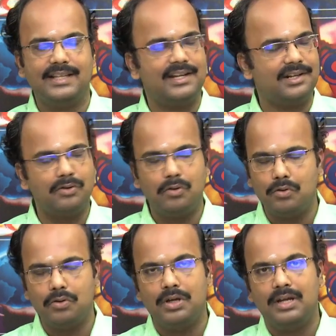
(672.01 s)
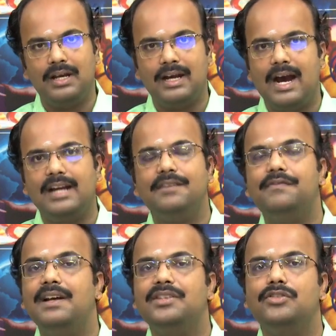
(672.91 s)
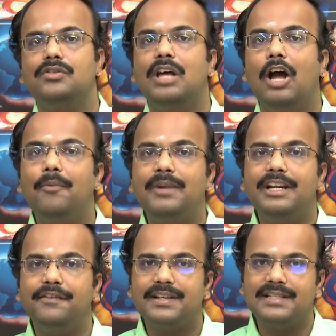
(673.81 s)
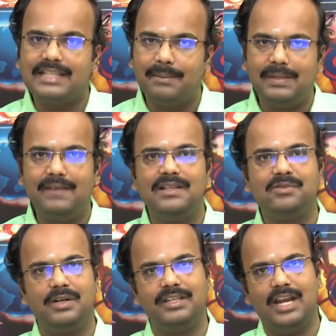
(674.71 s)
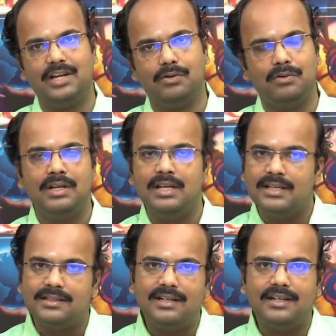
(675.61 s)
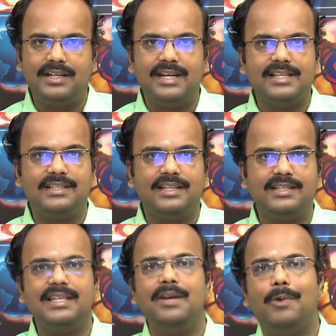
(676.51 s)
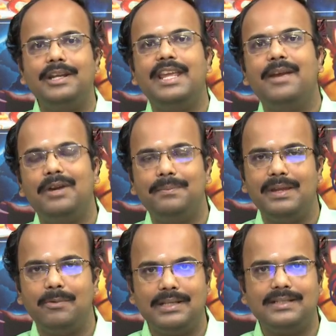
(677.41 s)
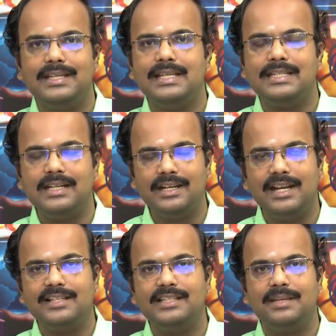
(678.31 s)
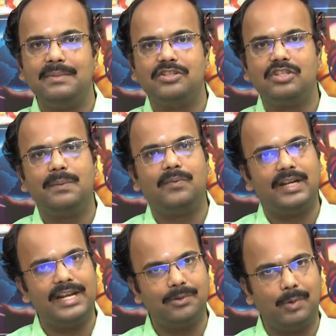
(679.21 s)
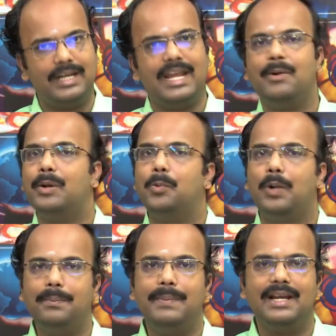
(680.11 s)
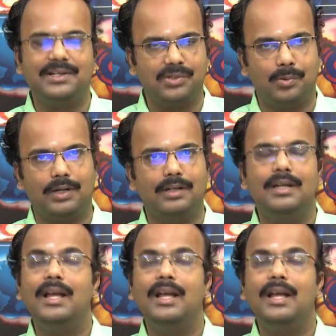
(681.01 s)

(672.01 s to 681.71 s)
There are no hard and fast rule how many different sub levels one can go. Certain agencies say 1A, 1B, 1C, certain agency may stop only at 1A or 1B and so on.